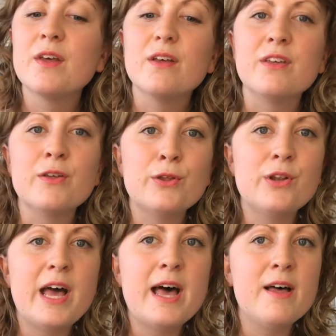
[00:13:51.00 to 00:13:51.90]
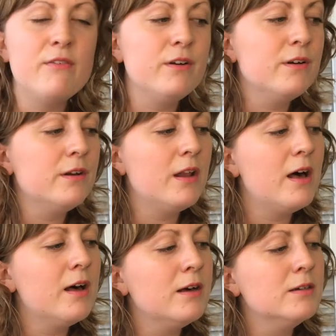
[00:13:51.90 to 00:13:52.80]
You'll never
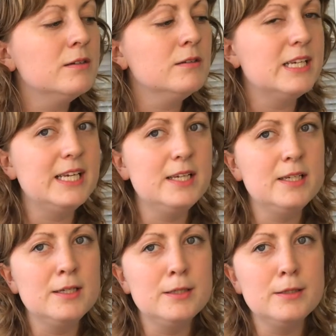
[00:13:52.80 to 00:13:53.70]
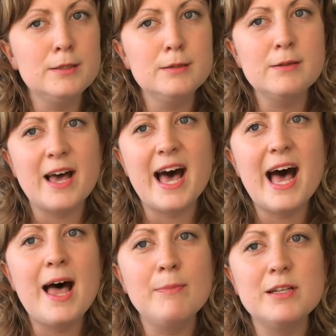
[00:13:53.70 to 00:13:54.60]
know, dear,
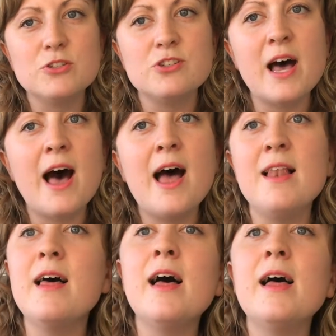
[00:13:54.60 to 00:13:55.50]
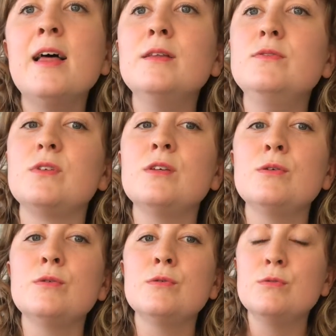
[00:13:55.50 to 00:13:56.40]
how much I love you.